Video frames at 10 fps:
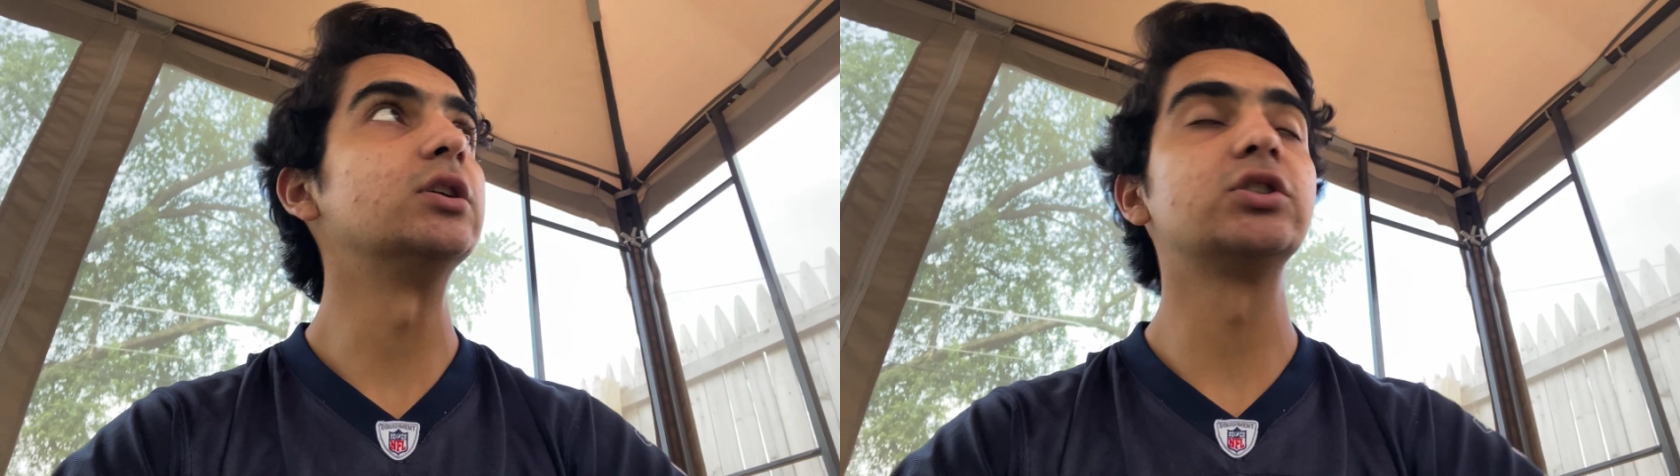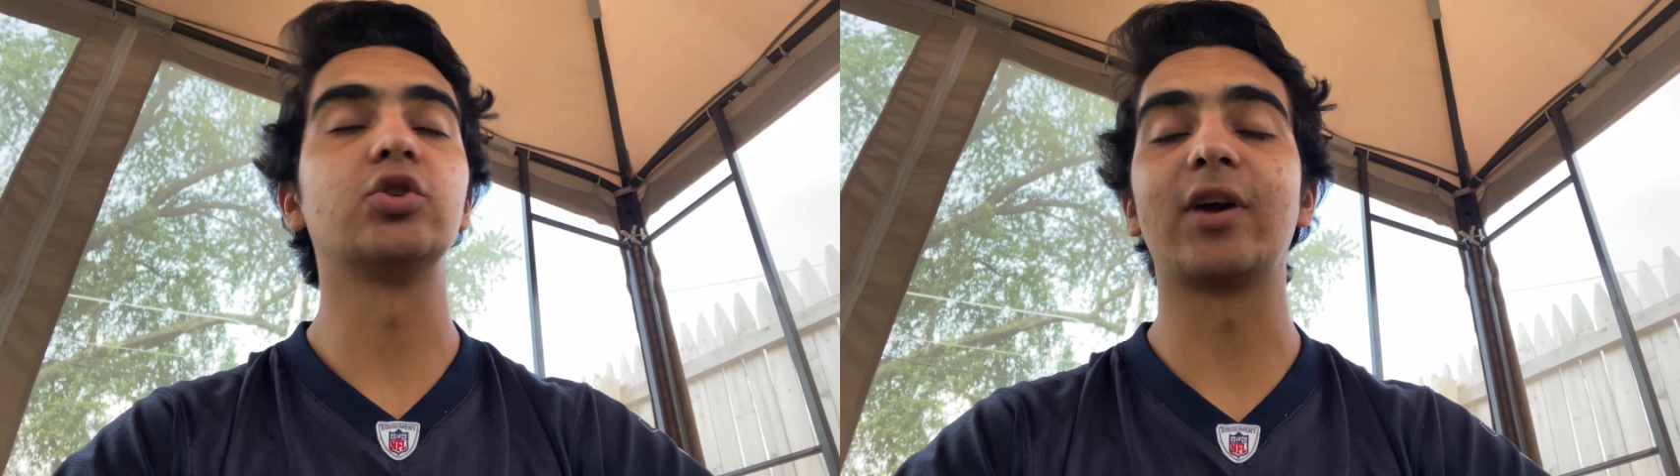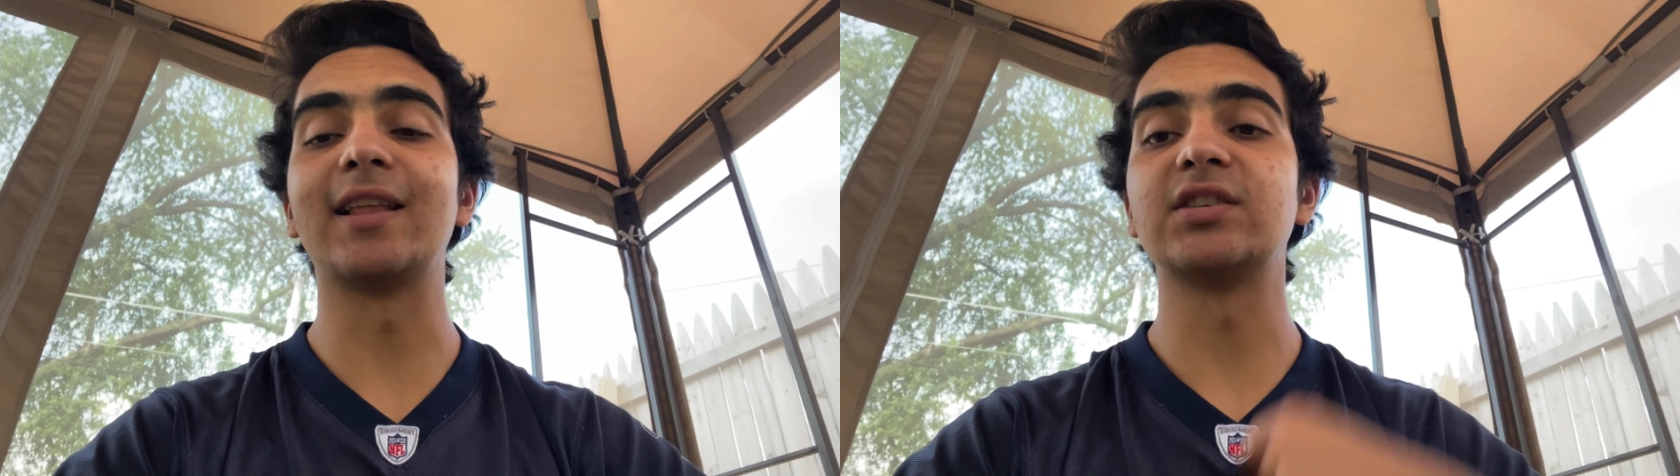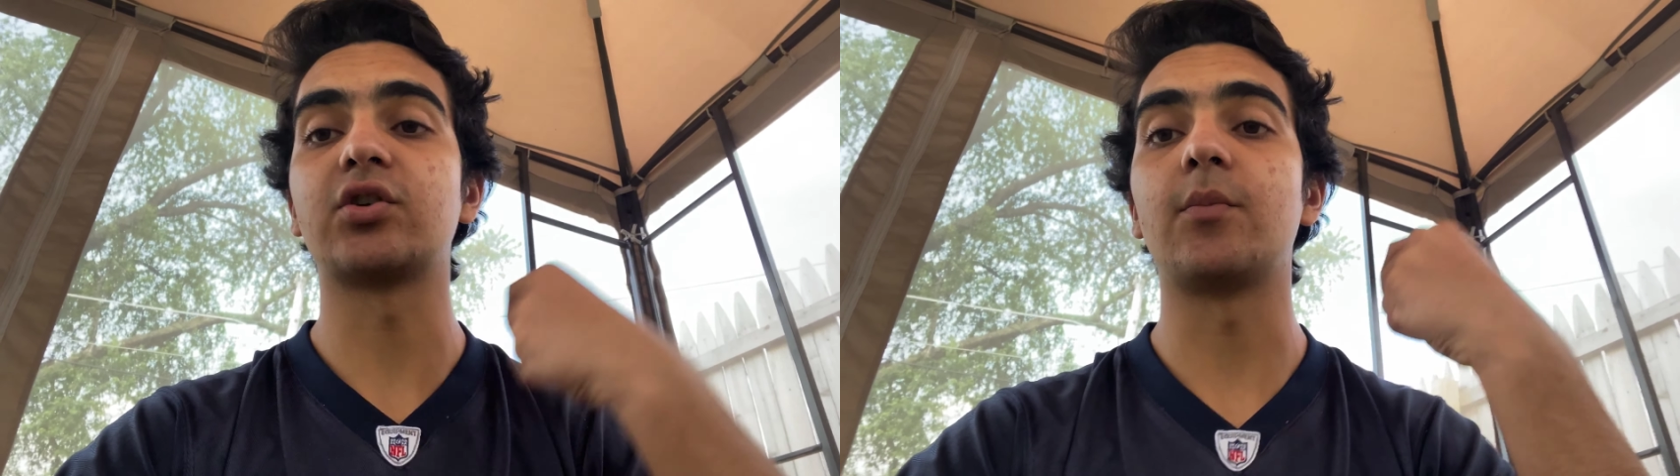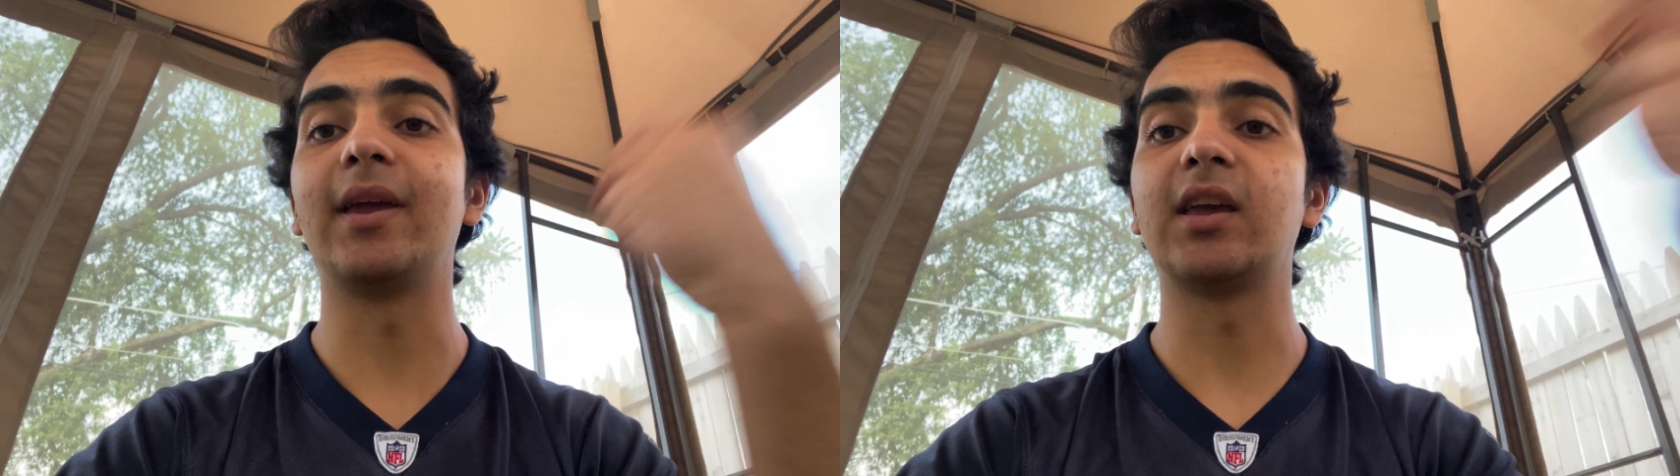so you can
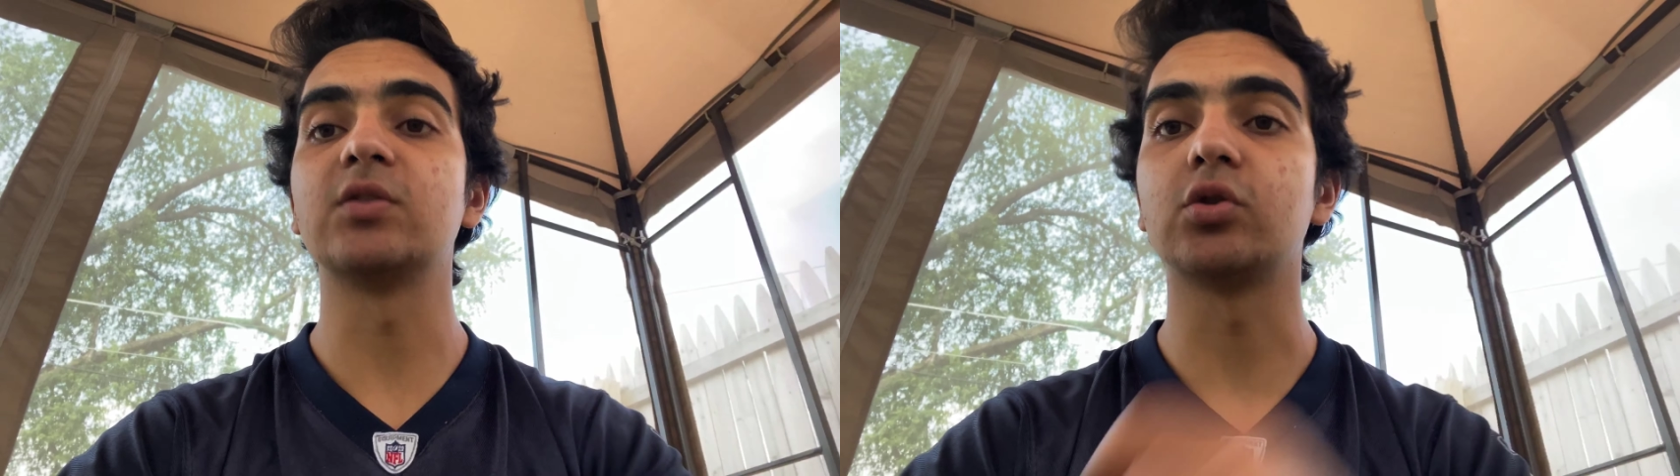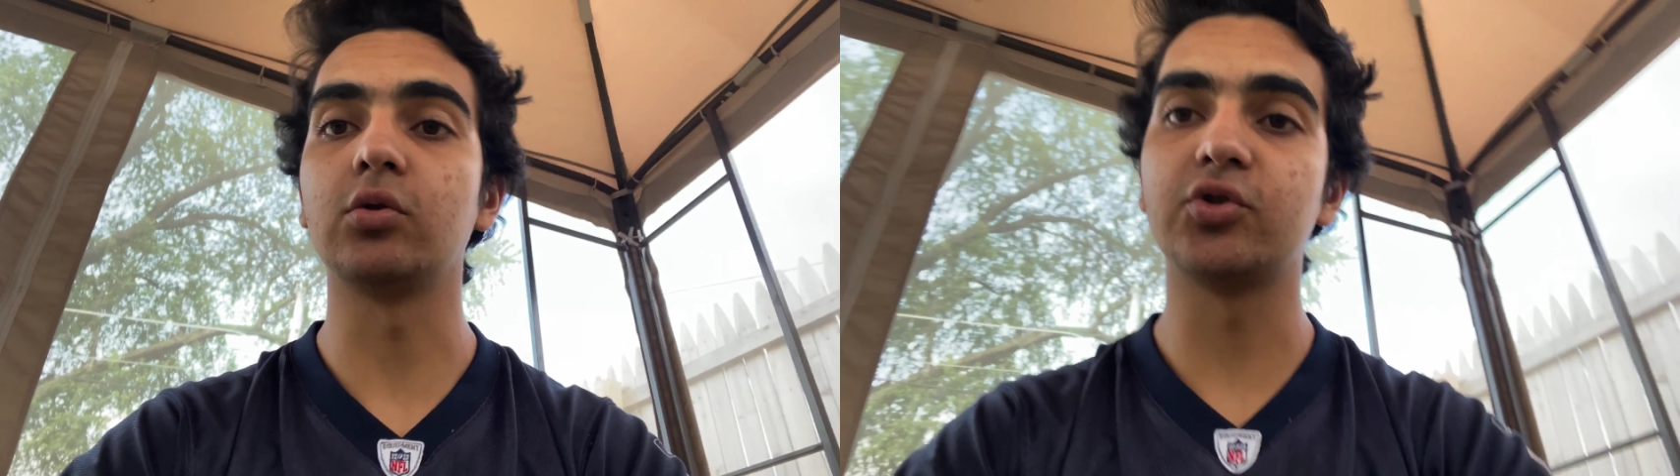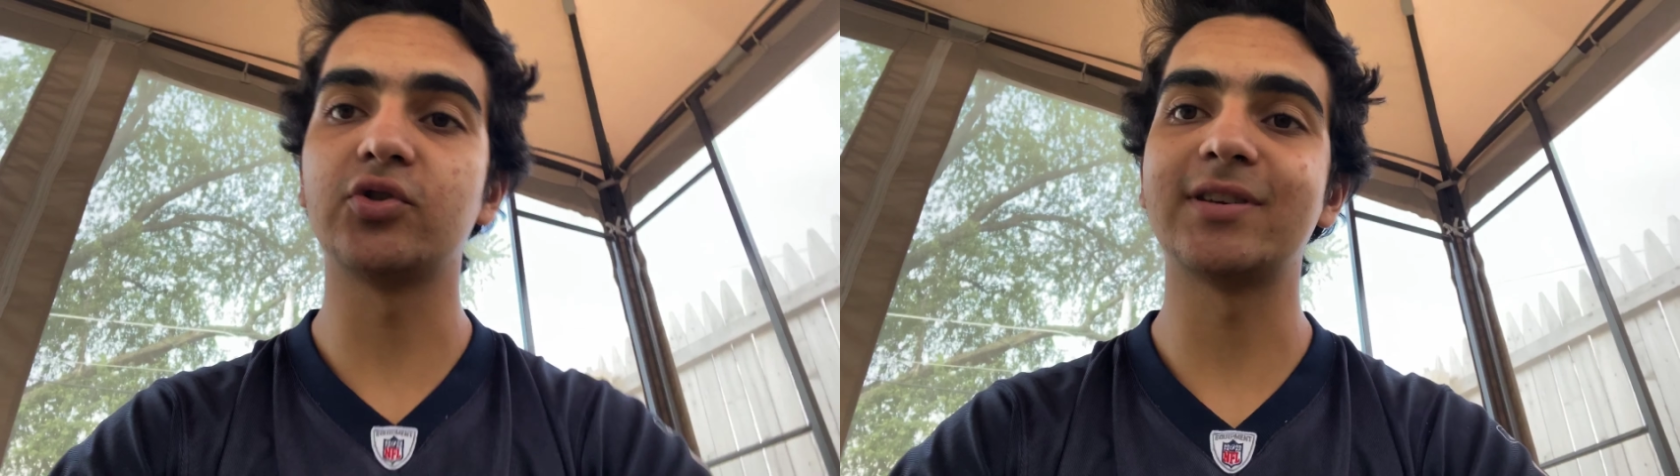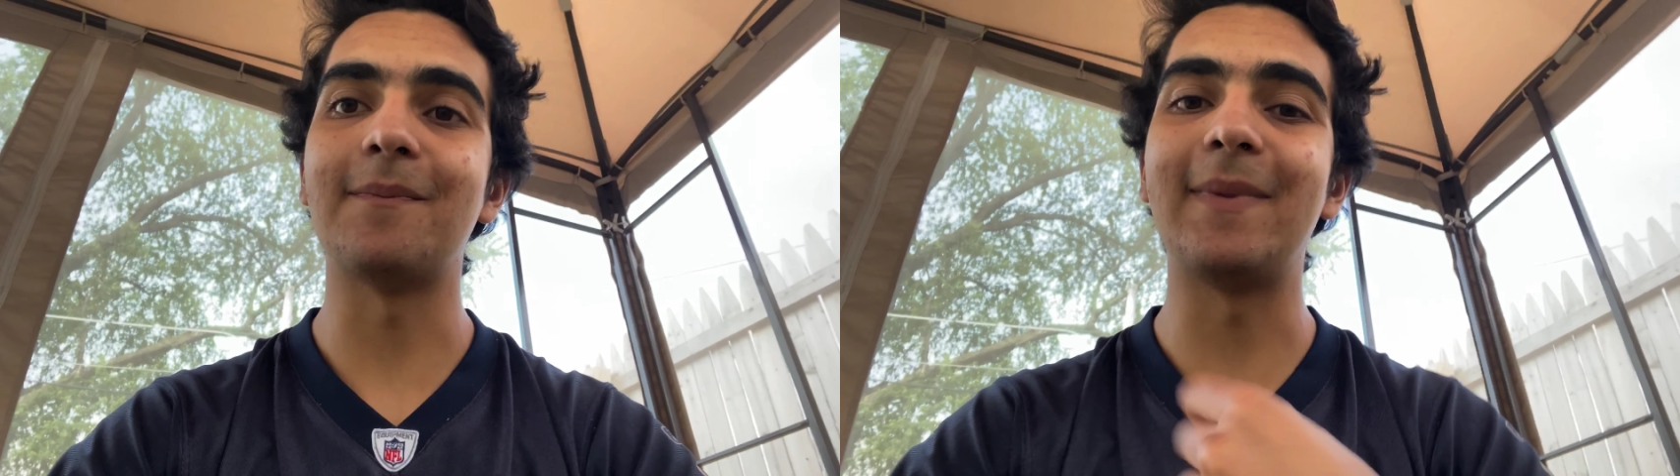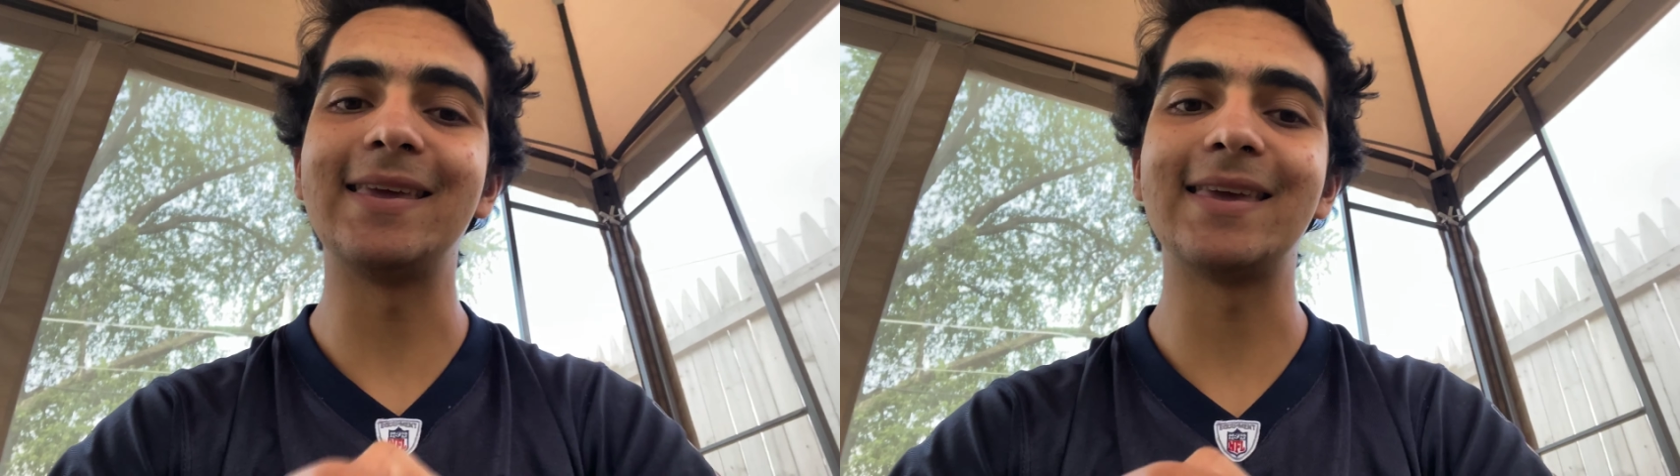start making solutions and
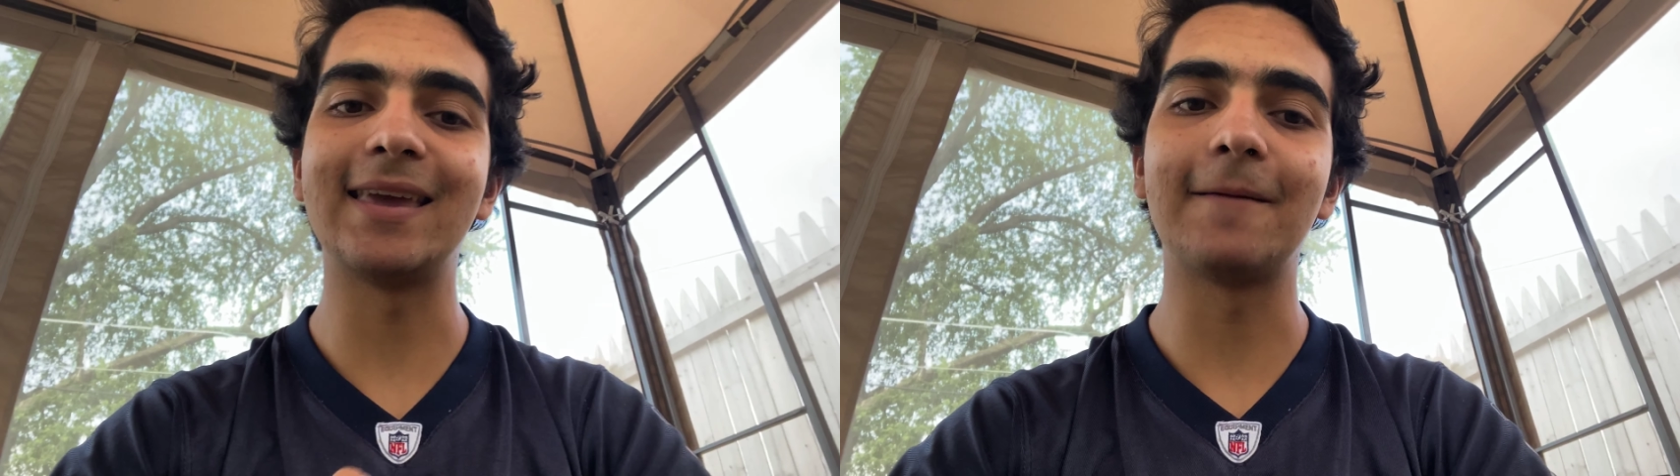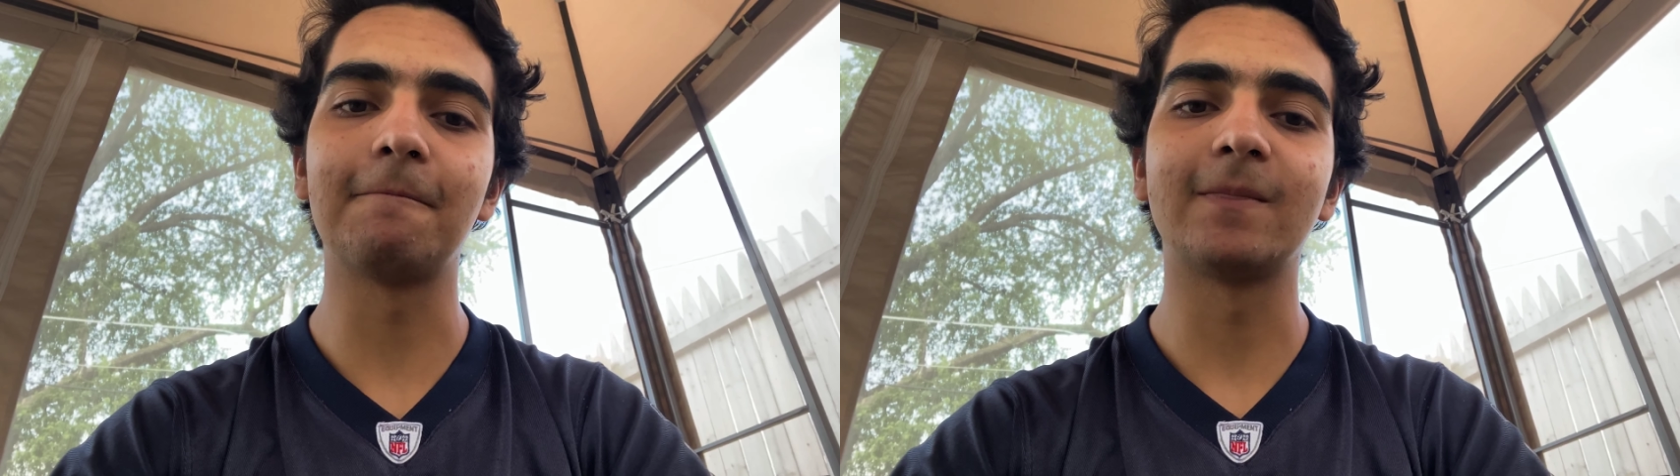making